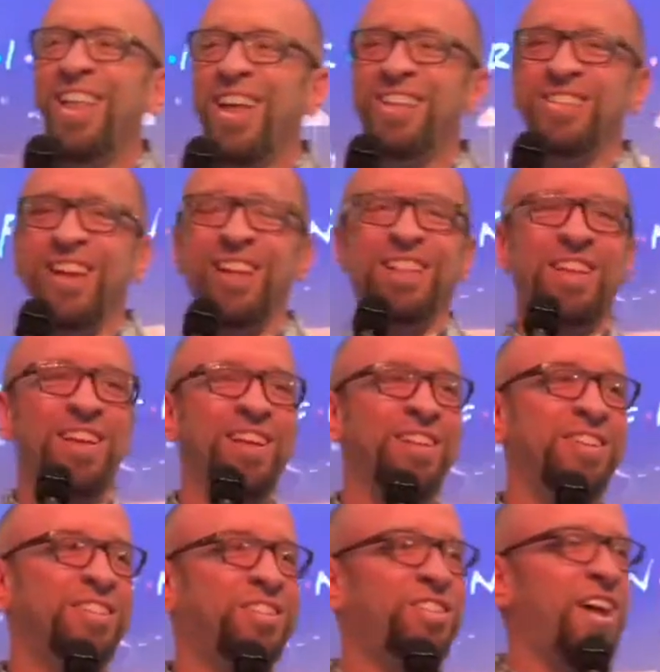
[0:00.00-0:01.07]
That's like the,
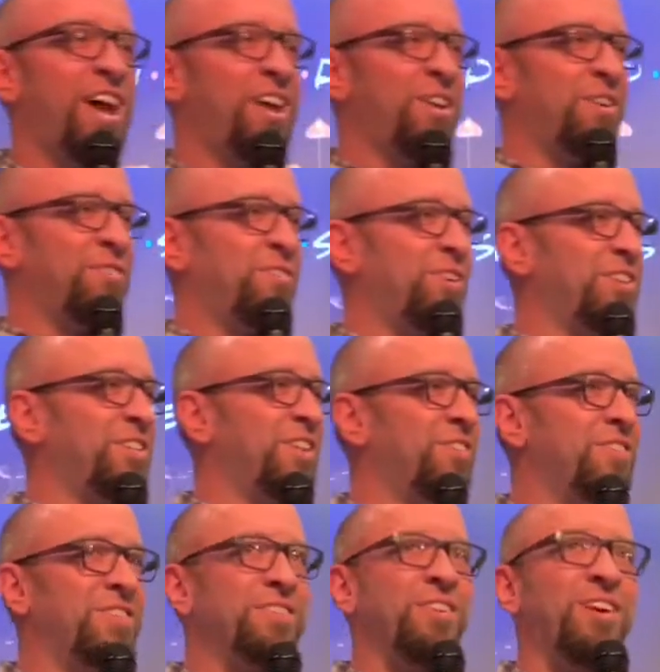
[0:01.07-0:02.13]
the Shatner version
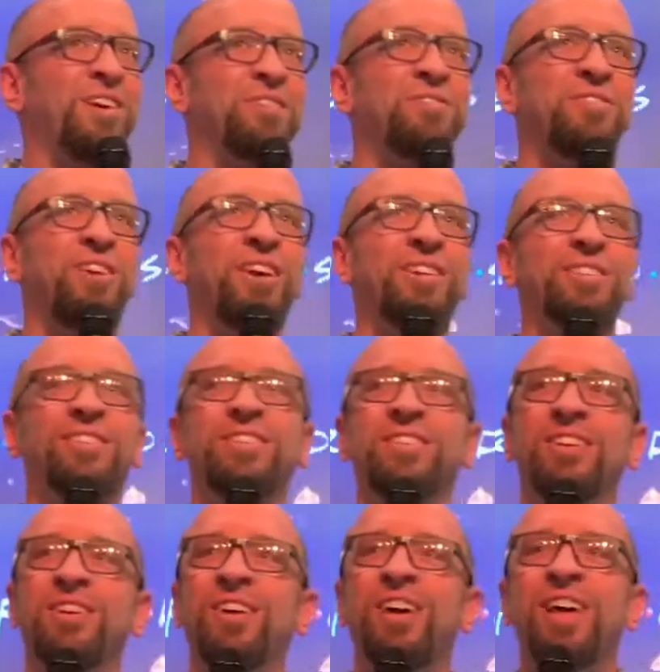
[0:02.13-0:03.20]
of the song Friends.
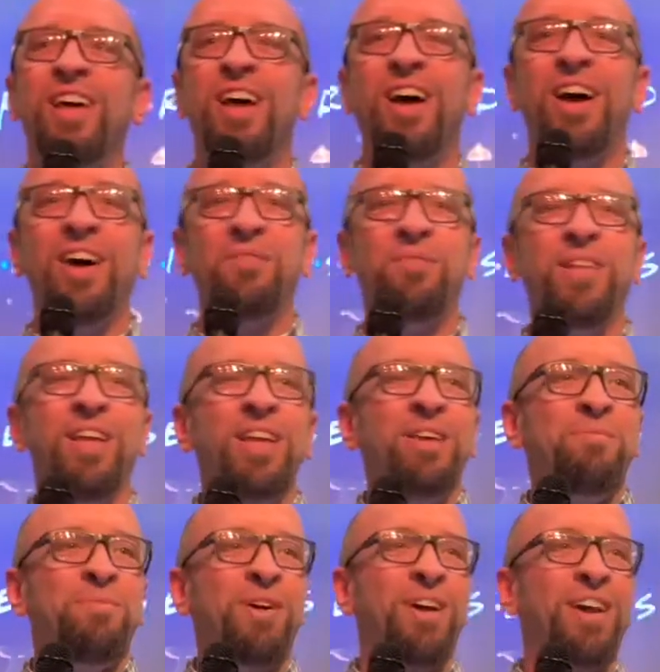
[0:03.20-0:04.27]
So, um,
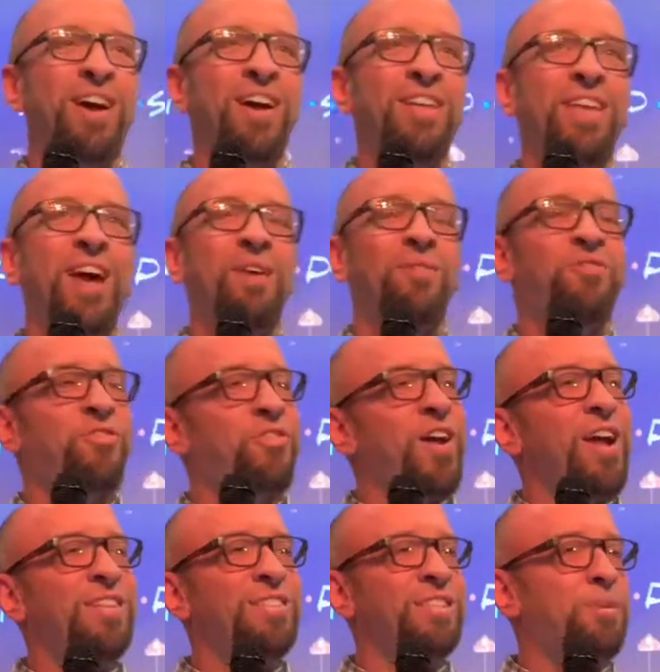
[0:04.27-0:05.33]
But uh, yeah,
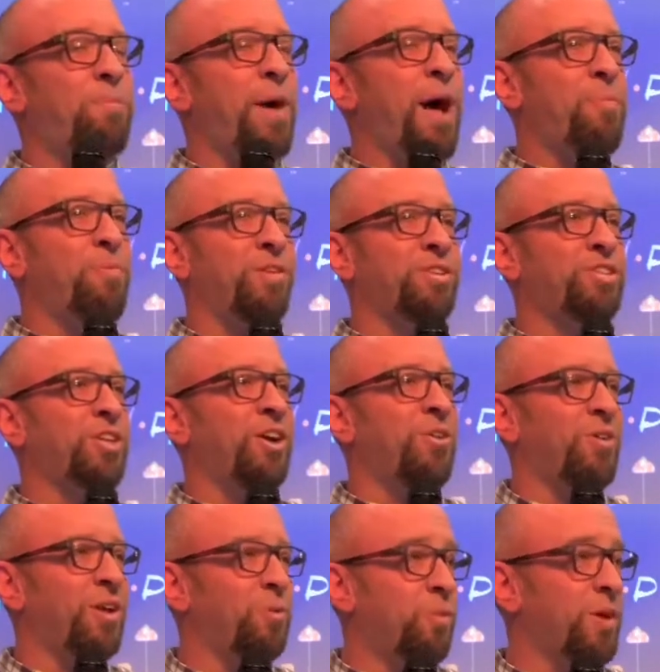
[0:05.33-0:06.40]
Friends, it's a popular
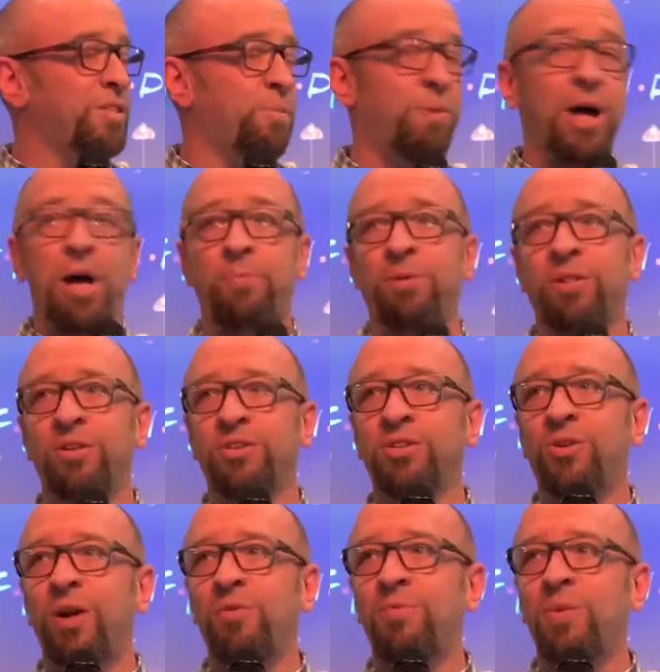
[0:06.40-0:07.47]
show. It was a popular
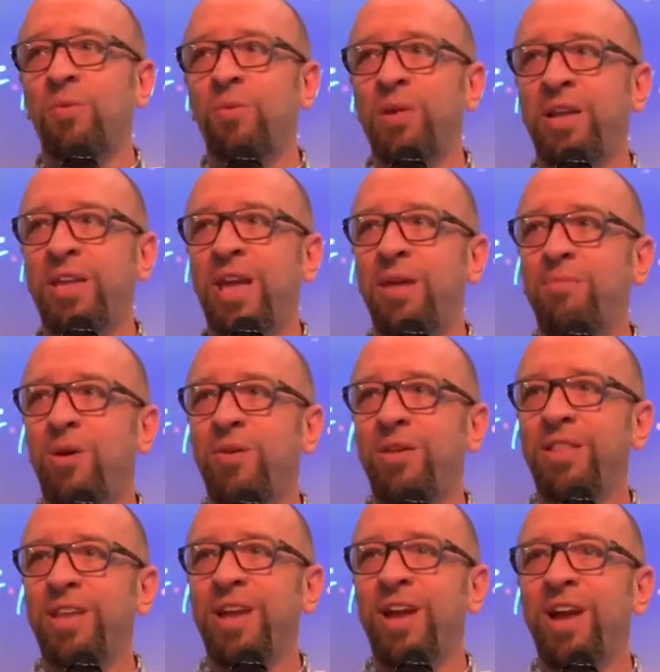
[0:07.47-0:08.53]
show. I remember when it came out
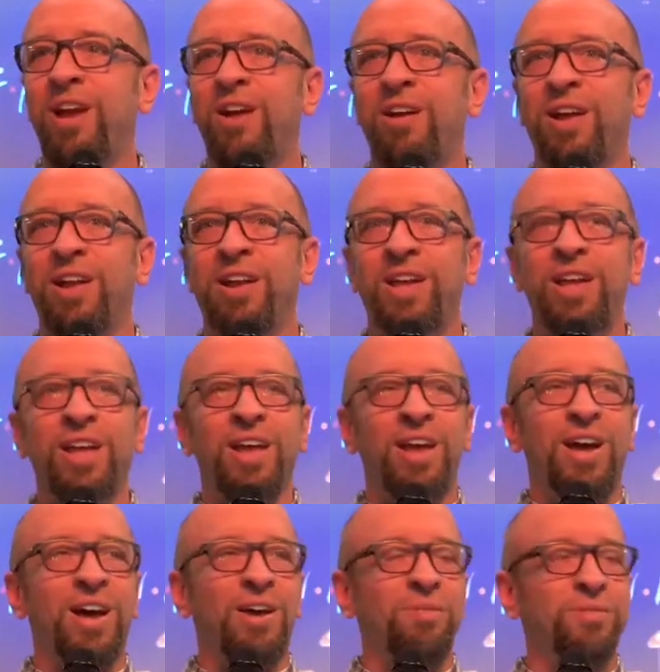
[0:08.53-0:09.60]
on the air, and
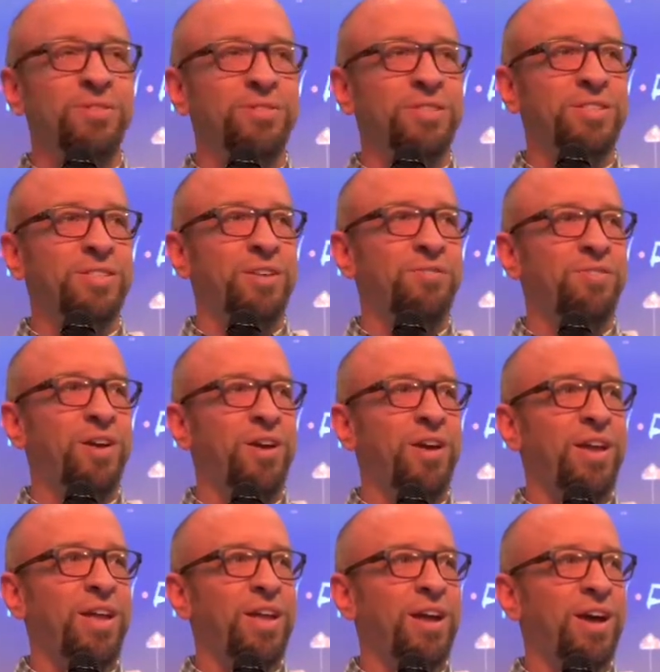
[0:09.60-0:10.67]
um, it was just a
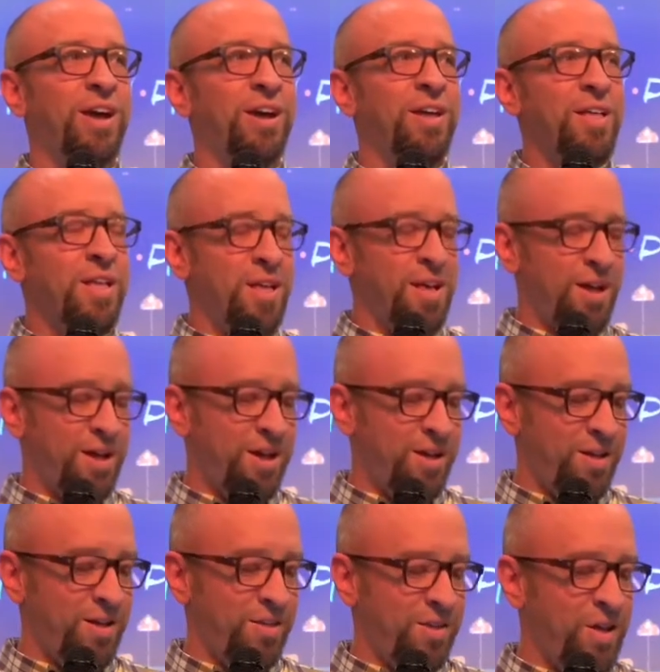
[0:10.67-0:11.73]
very, uh, uh,
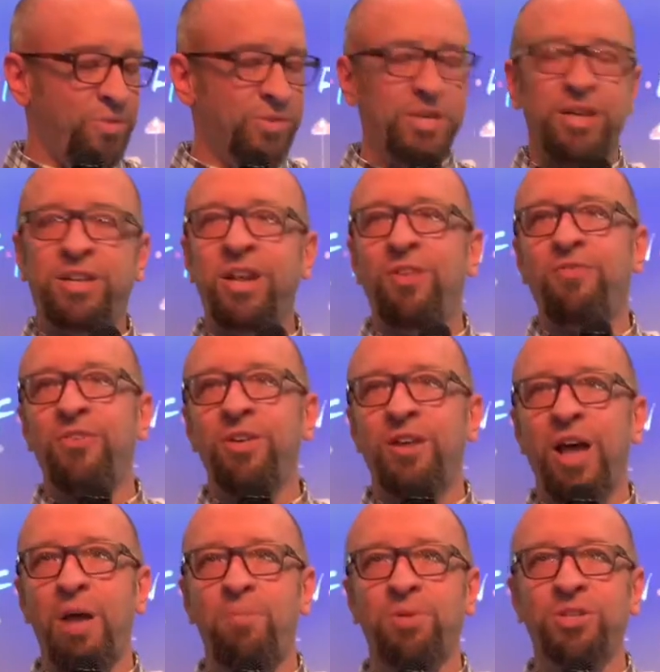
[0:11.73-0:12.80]
it was a different
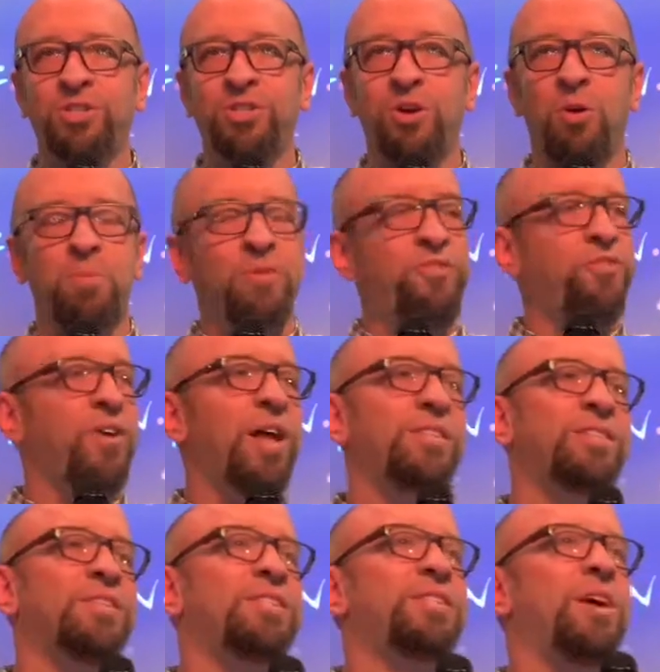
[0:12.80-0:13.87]
type of show. But Friends
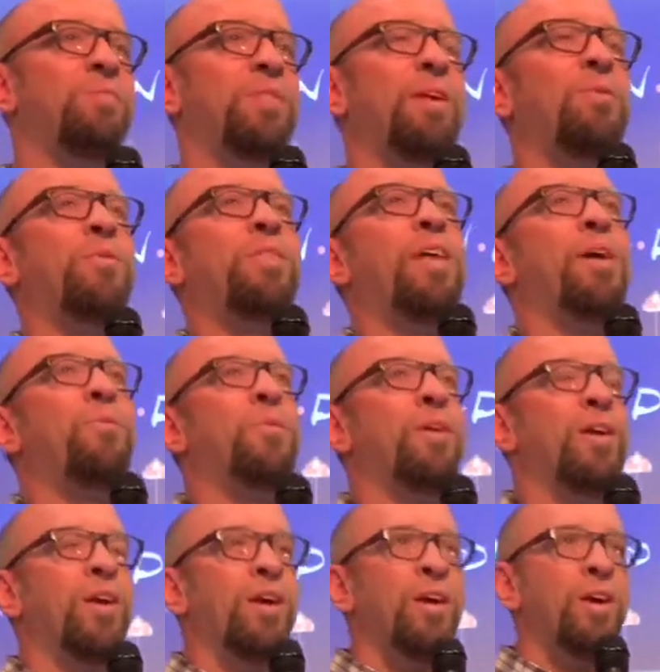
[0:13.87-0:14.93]
is something that
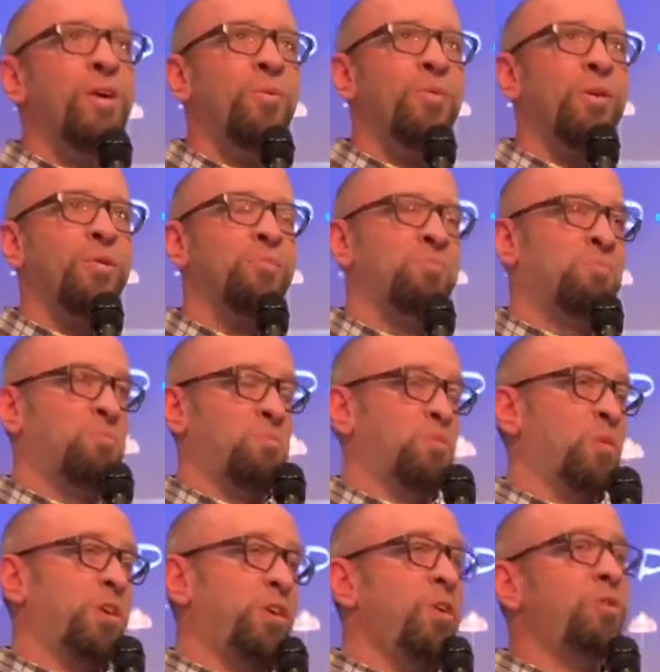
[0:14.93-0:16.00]
we're, we're,
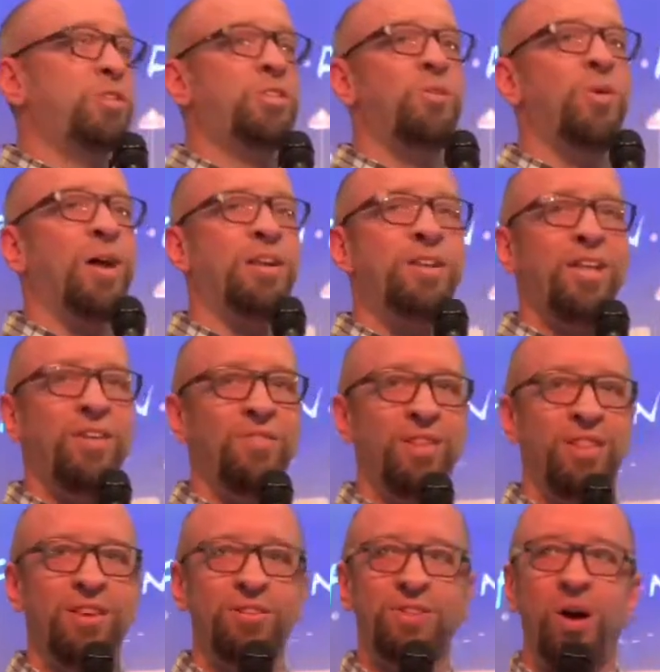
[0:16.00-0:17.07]
we're used to on TV.
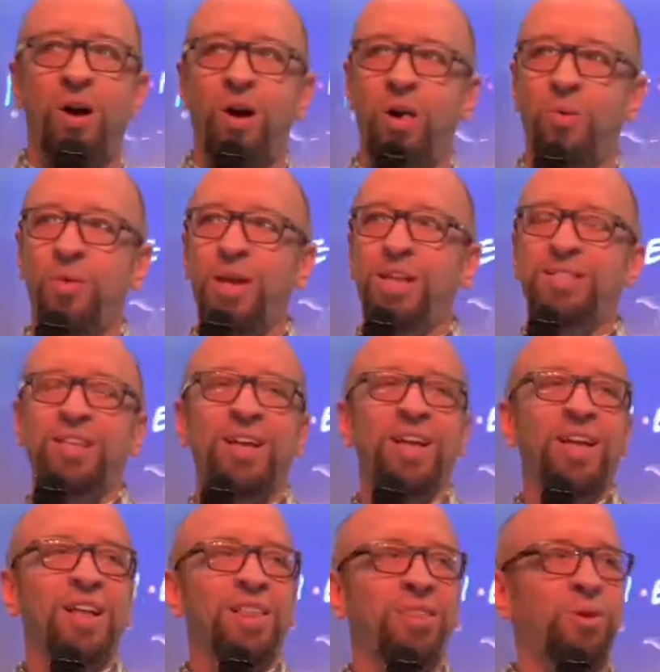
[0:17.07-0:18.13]
There's always
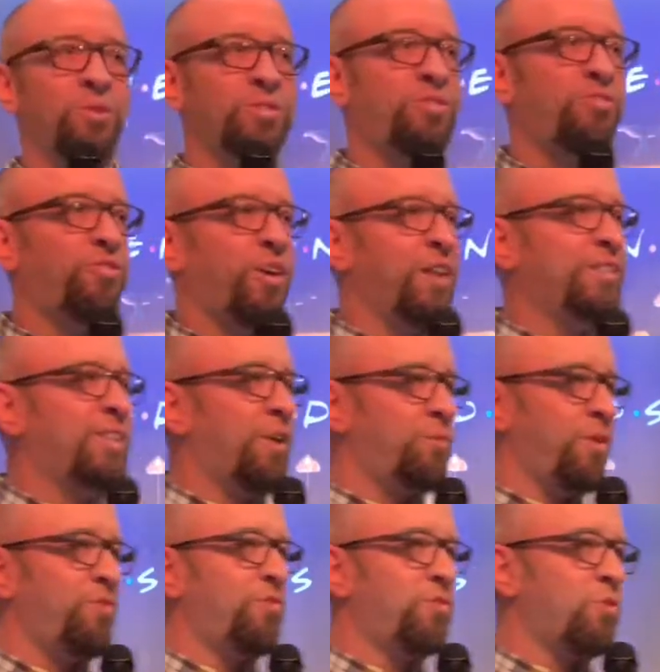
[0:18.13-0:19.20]
those friends that
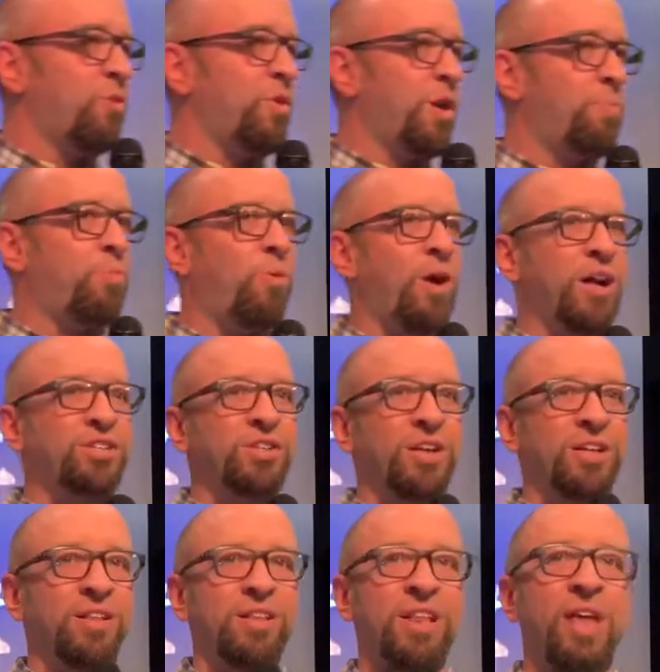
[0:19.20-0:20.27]
we've grown up
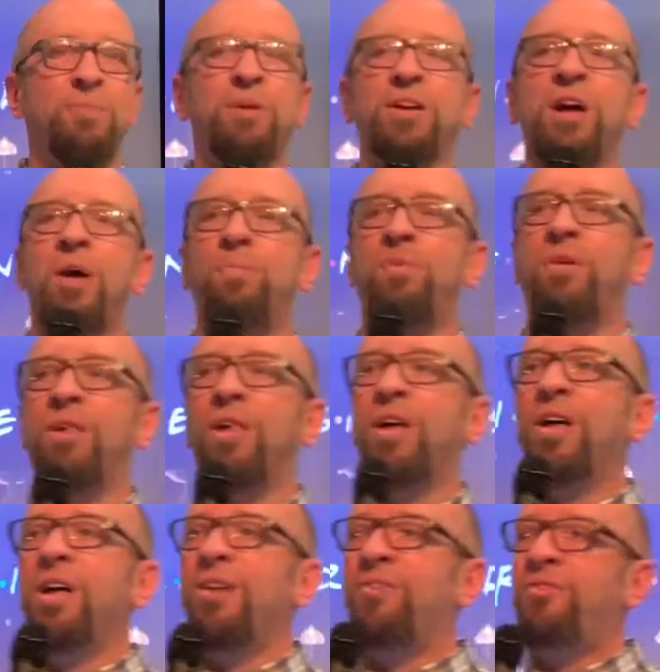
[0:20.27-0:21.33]
watching. Name a couple
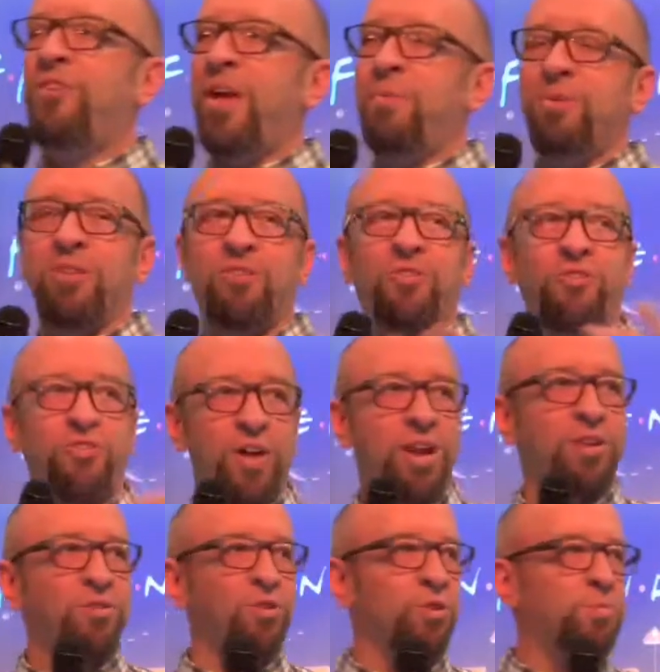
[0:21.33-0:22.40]
famous
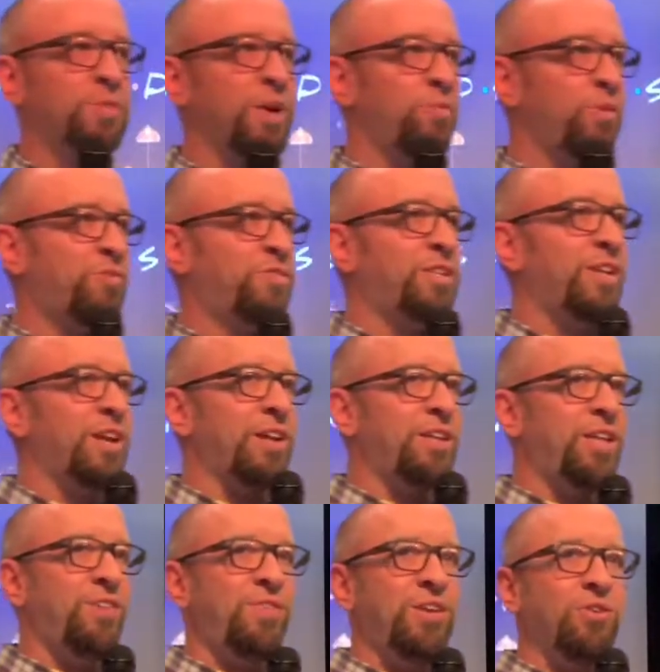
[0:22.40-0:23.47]
friend groups that we've seen on
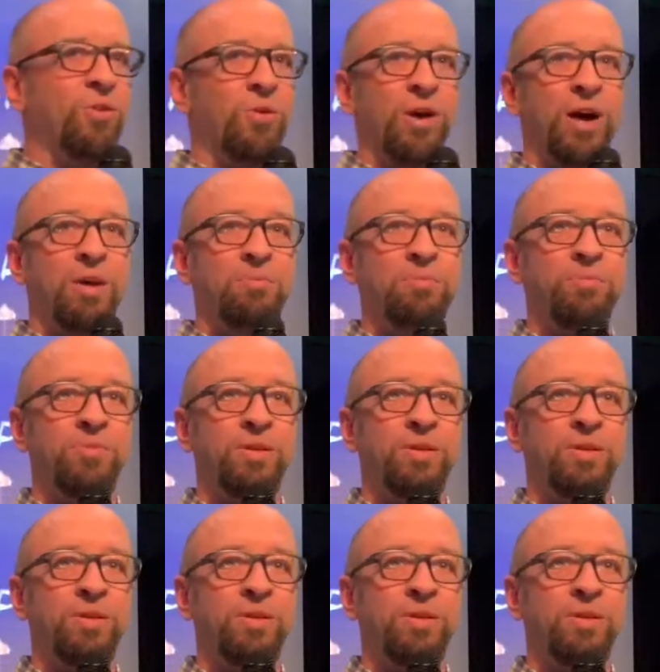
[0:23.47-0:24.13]
TV growing up.